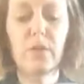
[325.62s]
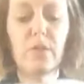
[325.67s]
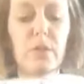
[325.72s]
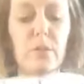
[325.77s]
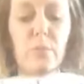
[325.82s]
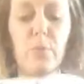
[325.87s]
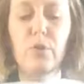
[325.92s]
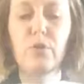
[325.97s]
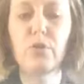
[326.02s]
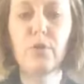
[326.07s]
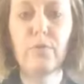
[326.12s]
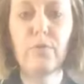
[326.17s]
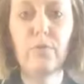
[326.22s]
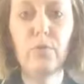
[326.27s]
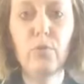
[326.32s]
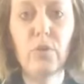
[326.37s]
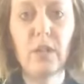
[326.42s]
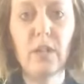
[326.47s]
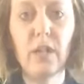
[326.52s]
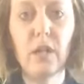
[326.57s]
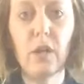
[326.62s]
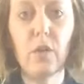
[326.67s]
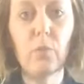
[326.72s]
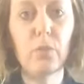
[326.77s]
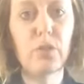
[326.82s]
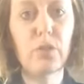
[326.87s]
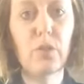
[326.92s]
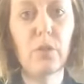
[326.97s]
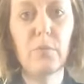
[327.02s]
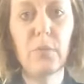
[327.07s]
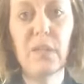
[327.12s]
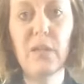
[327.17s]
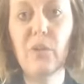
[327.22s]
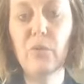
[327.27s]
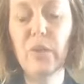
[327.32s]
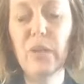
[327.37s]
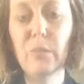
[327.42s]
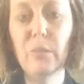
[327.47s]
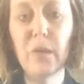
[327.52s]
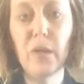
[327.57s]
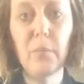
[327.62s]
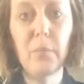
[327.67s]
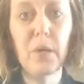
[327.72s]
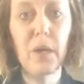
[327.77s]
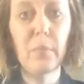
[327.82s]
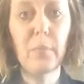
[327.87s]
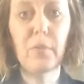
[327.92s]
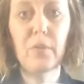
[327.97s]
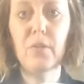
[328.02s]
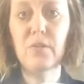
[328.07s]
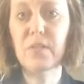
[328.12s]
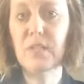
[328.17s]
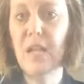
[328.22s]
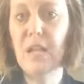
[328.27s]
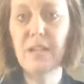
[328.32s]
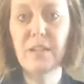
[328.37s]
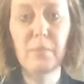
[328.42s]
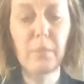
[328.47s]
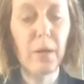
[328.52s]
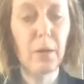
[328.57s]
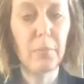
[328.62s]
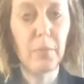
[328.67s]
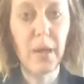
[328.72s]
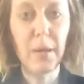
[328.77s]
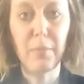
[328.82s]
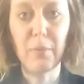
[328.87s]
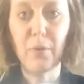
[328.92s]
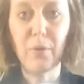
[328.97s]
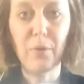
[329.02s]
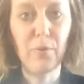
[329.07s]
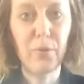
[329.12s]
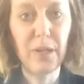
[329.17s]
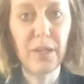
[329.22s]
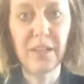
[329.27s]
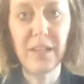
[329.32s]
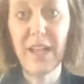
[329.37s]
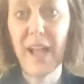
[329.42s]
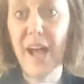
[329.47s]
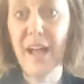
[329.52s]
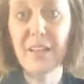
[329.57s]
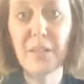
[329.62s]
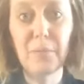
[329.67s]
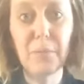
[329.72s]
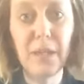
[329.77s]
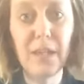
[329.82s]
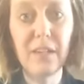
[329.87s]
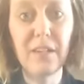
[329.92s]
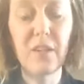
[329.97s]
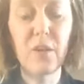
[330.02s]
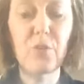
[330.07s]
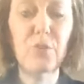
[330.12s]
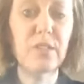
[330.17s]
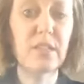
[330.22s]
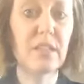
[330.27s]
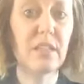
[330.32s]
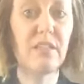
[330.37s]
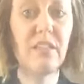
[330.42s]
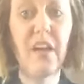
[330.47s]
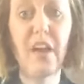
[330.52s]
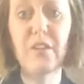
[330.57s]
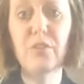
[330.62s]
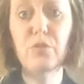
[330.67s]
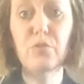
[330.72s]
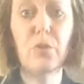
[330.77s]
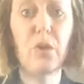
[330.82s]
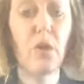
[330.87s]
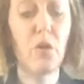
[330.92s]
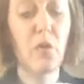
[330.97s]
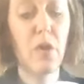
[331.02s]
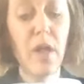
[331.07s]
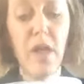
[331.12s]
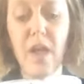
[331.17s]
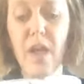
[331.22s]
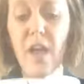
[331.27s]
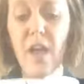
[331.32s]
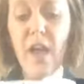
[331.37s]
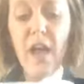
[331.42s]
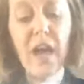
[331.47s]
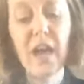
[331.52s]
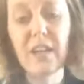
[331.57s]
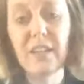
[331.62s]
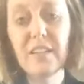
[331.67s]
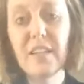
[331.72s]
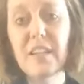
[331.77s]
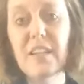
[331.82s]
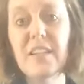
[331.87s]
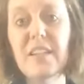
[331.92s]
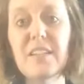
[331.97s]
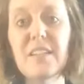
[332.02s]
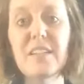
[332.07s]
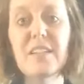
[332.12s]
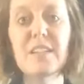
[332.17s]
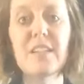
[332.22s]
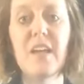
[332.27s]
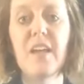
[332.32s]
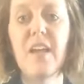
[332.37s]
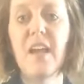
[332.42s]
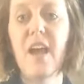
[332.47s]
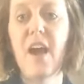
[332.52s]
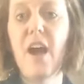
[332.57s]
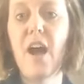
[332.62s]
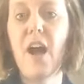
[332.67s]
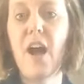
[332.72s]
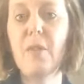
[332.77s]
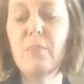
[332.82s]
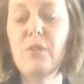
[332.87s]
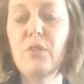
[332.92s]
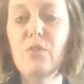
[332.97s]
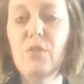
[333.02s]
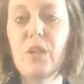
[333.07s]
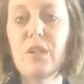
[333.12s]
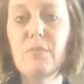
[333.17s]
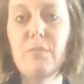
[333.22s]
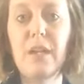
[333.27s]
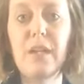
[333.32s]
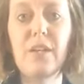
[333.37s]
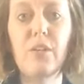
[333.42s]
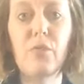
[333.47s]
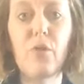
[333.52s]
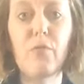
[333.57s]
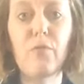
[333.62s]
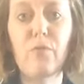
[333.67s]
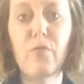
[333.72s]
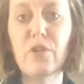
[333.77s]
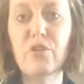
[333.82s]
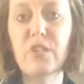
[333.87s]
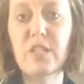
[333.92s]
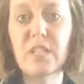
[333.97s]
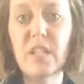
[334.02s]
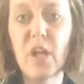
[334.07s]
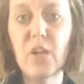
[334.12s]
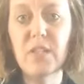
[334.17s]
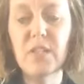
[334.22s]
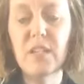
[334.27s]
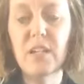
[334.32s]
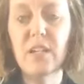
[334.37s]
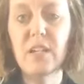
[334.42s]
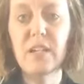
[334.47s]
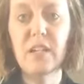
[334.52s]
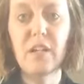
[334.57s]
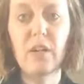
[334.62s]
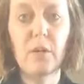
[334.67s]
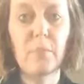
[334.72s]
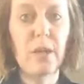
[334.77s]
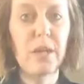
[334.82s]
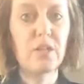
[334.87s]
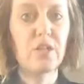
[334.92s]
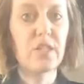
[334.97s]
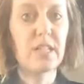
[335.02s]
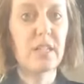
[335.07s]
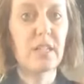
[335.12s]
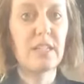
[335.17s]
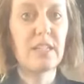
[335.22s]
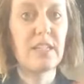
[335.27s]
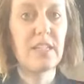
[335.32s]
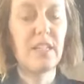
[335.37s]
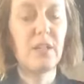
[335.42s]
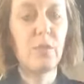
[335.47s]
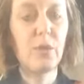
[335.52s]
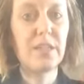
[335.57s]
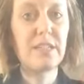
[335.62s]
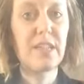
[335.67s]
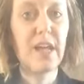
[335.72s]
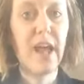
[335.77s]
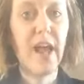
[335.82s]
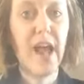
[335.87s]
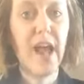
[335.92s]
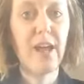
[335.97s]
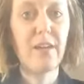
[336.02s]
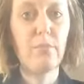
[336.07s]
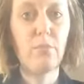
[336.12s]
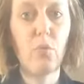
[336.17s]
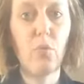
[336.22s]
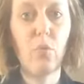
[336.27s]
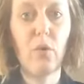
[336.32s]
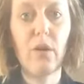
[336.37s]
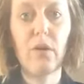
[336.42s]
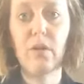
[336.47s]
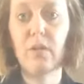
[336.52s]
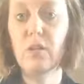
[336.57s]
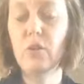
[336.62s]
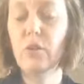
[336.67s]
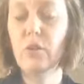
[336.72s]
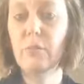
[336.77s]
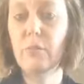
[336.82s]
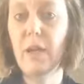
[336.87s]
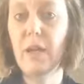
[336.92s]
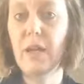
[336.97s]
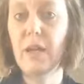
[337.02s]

just put your food in here, which could be green bell peppers, any bell pepper really, jalapenos, cilantro, onions. You could make your own fresh salsa in here by just continuing to add more. You can